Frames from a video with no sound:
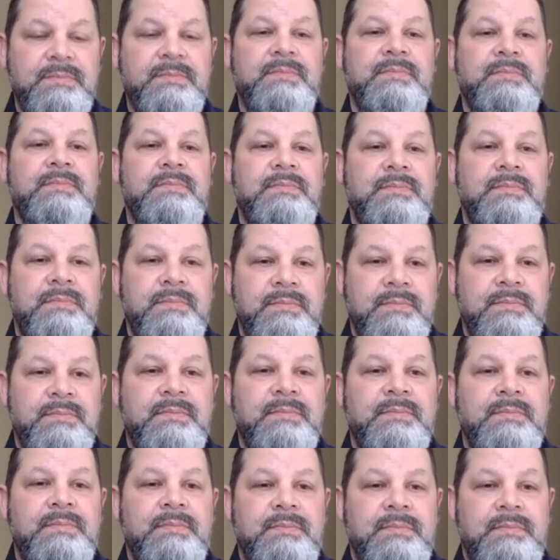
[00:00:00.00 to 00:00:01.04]

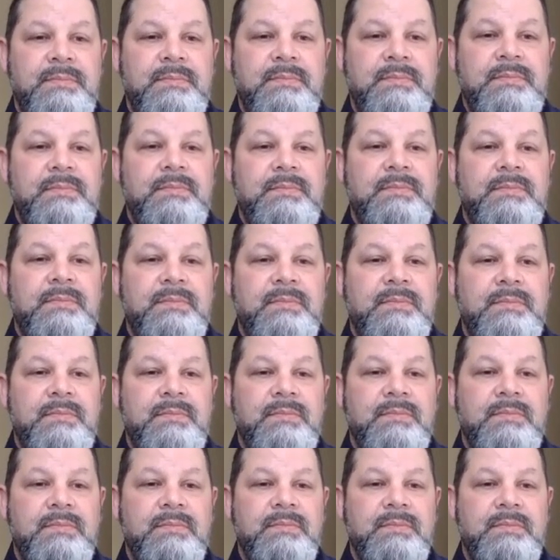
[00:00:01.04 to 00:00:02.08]

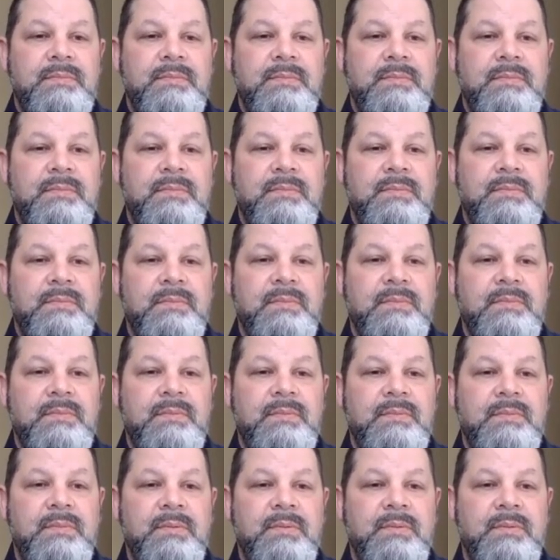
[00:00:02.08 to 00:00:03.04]
(not speaking)